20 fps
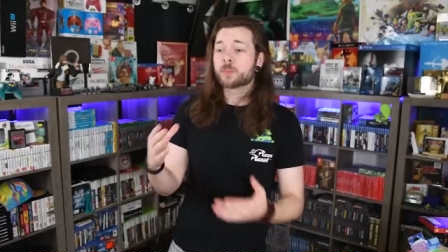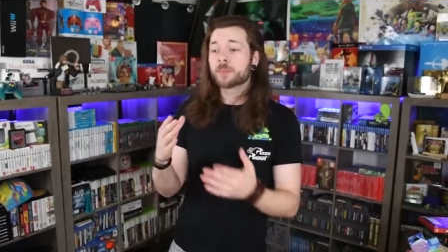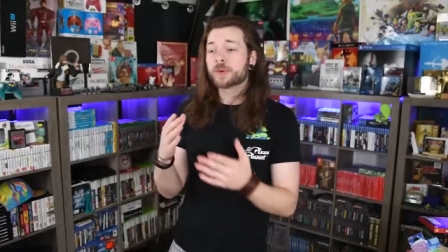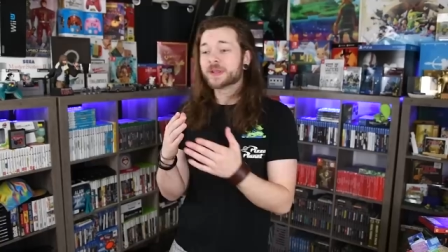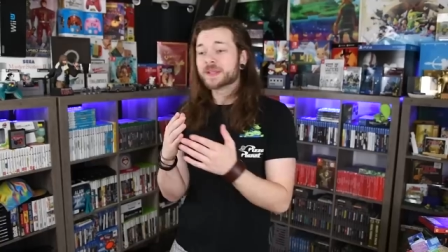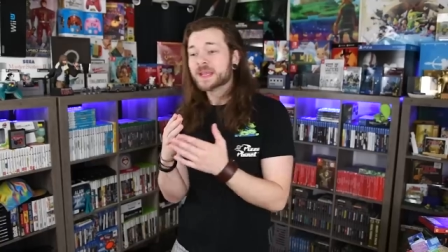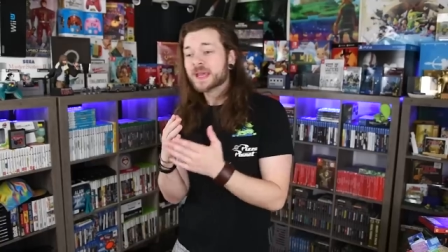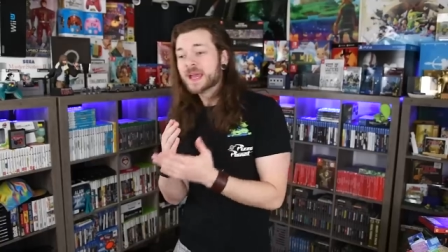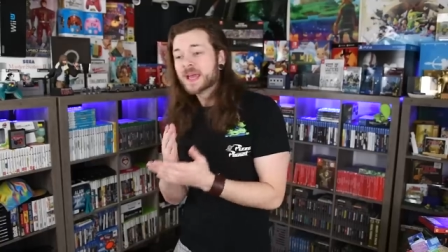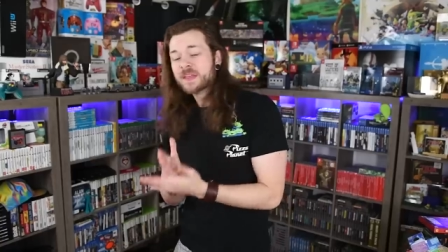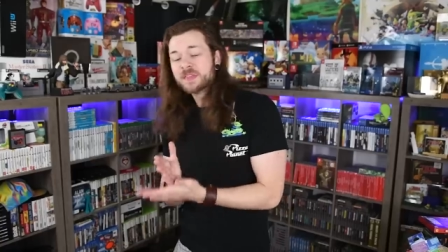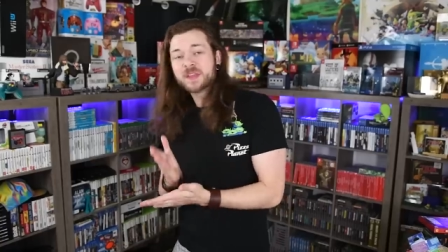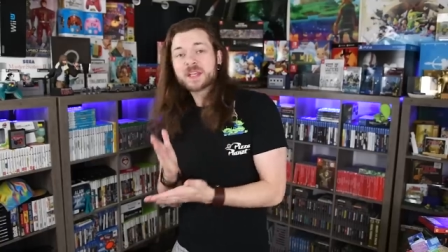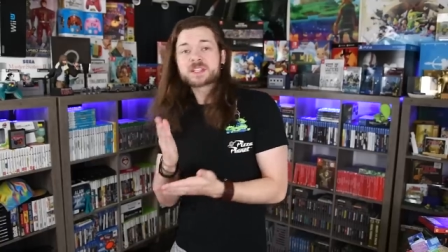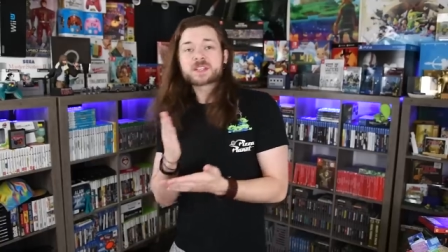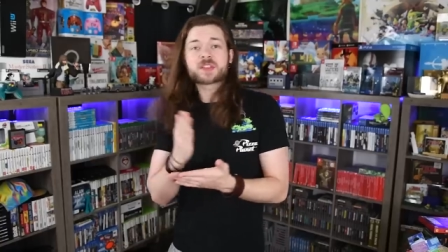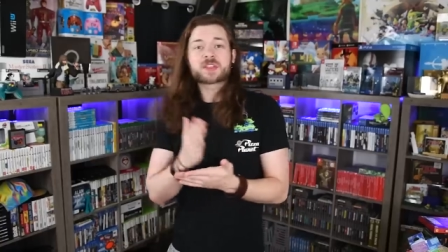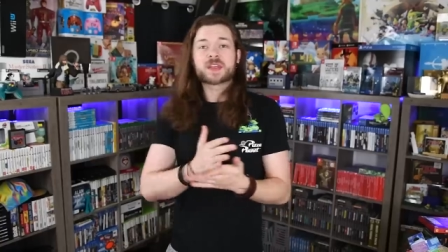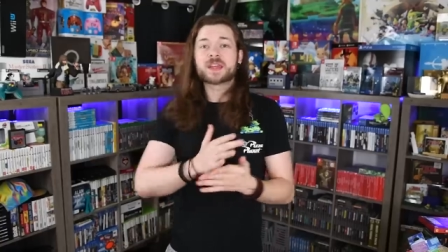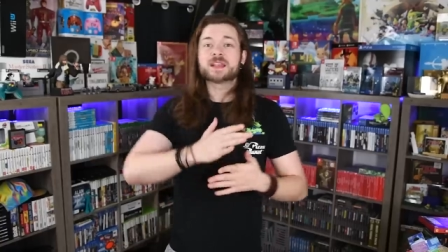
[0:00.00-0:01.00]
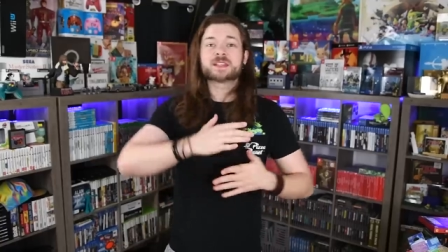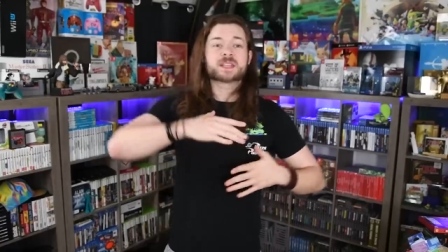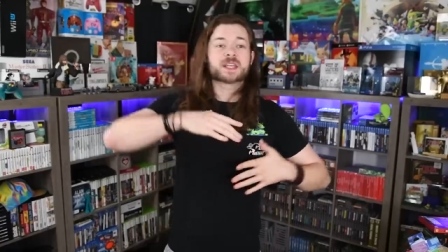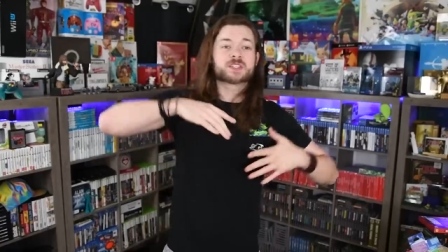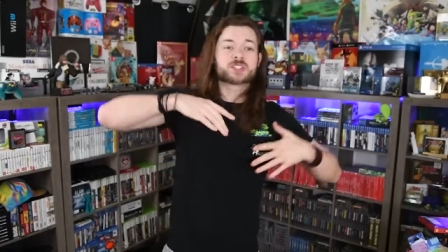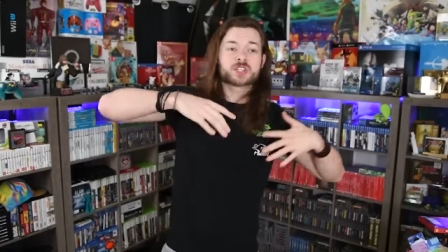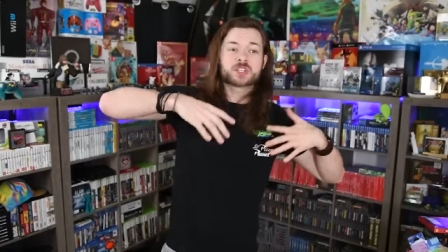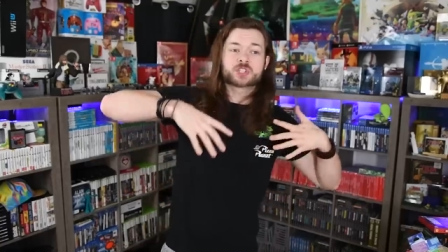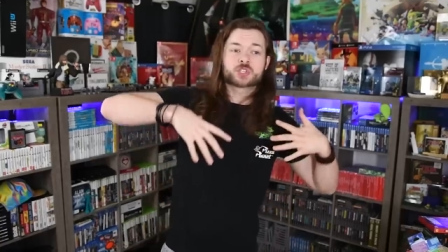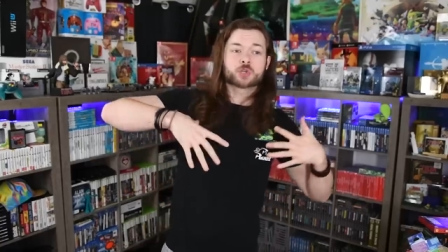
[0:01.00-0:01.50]
but these are things that
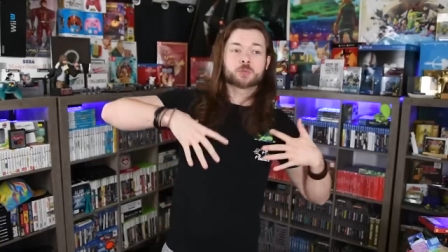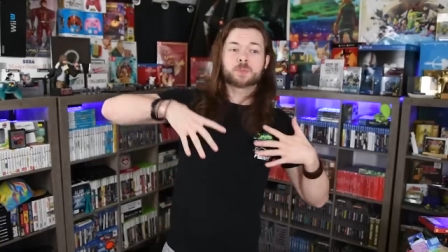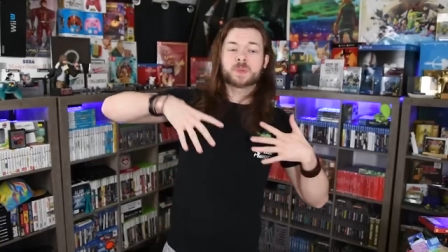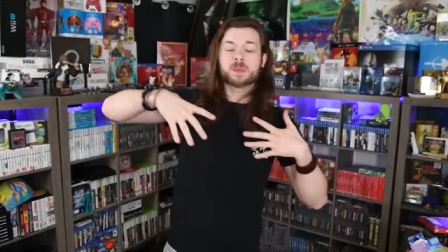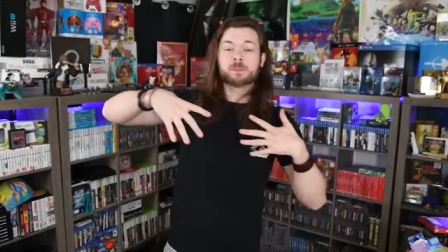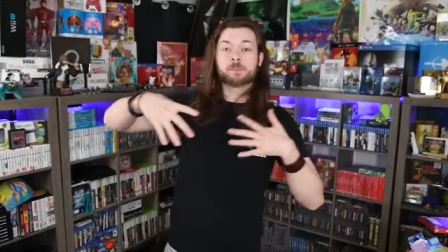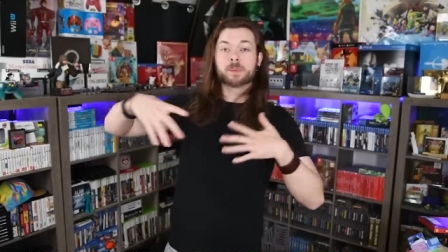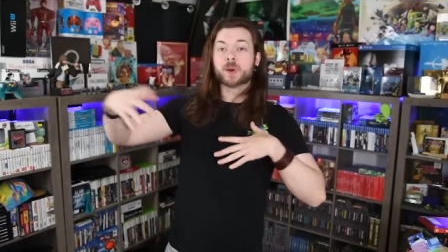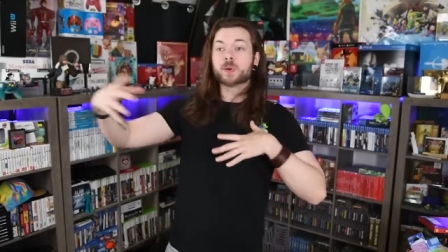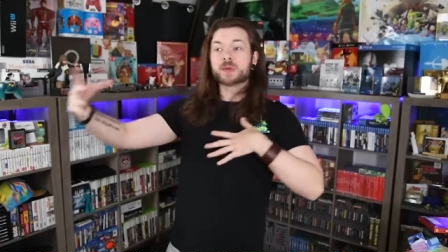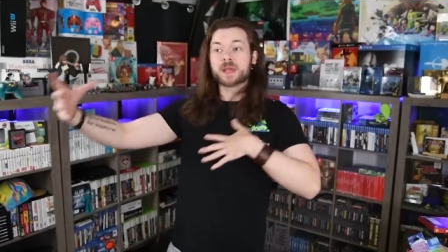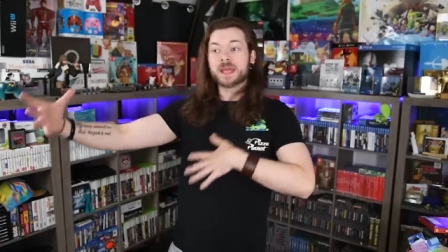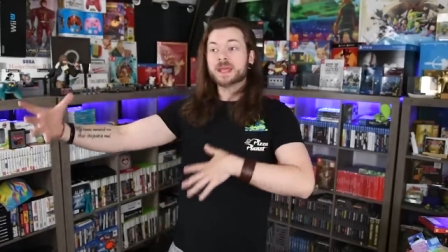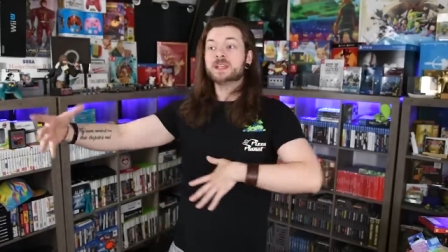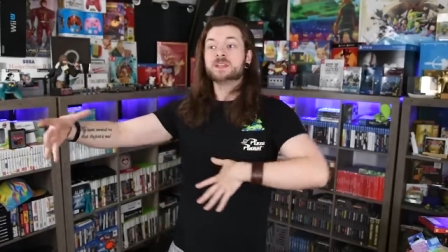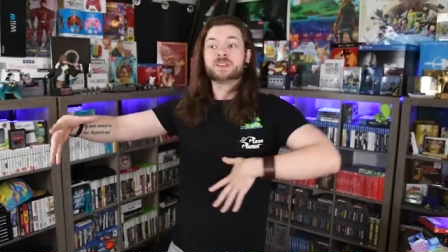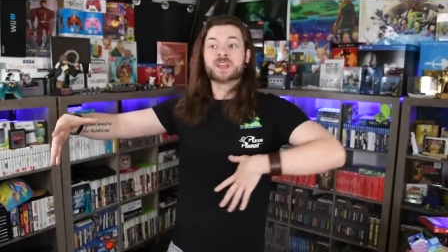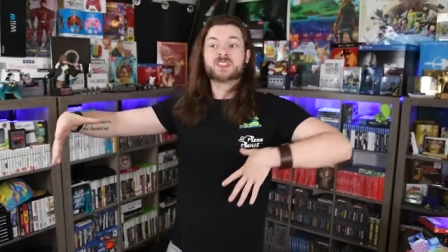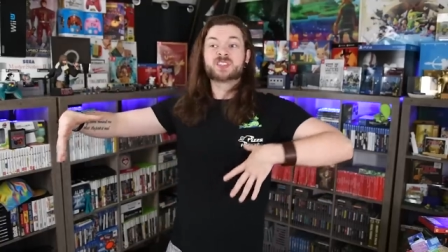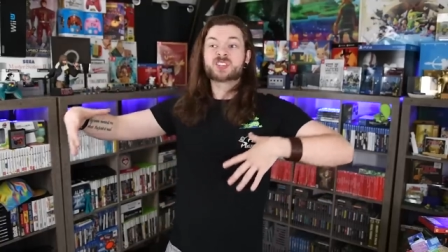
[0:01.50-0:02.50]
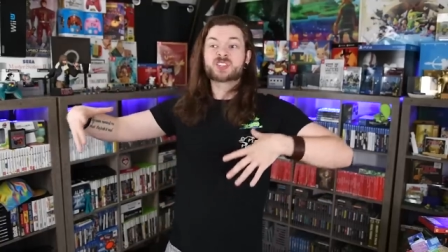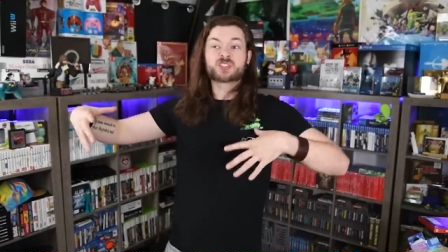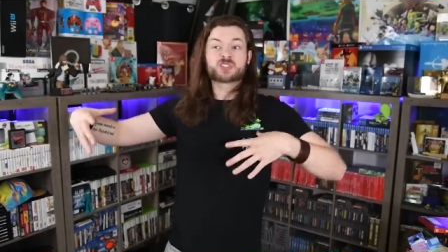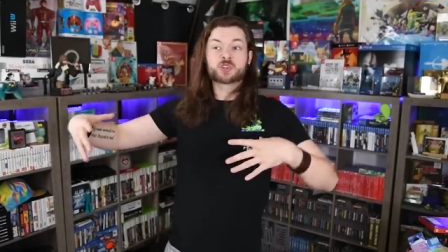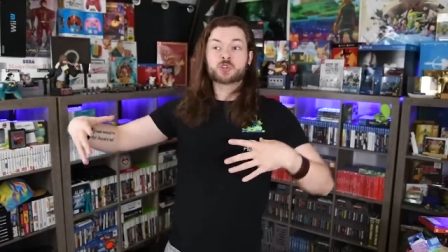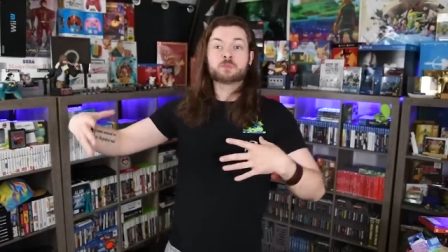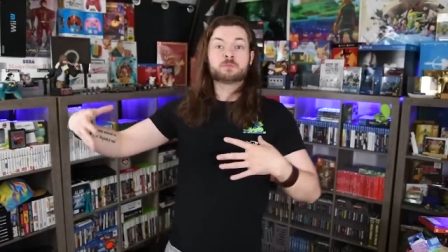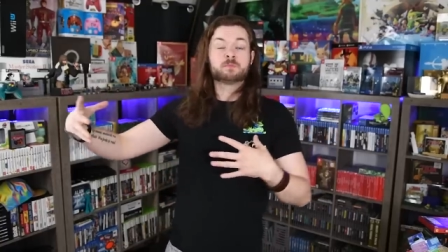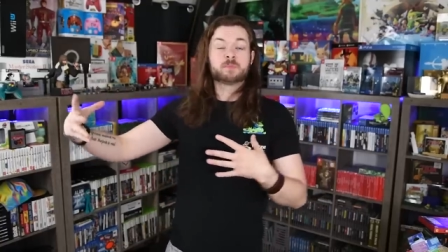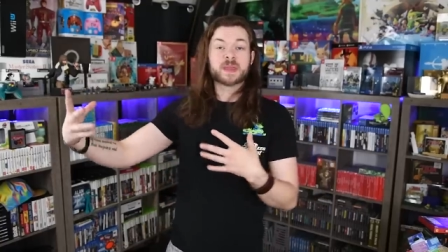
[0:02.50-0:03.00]
just should be built in, they just
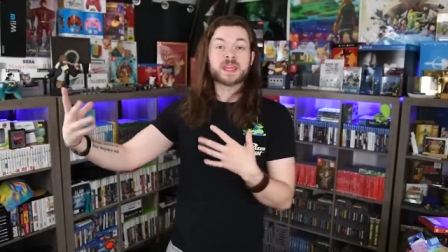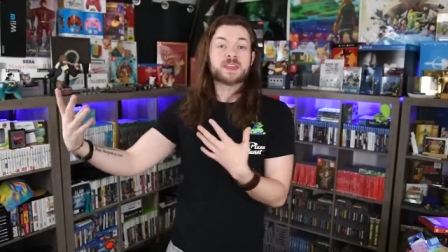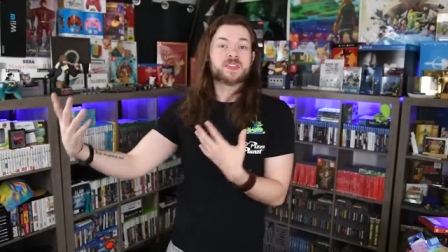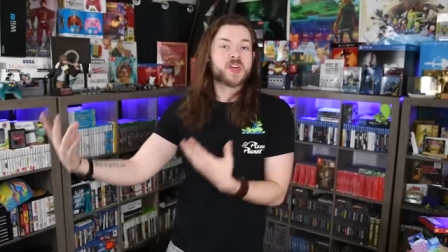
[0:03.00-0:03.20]
should be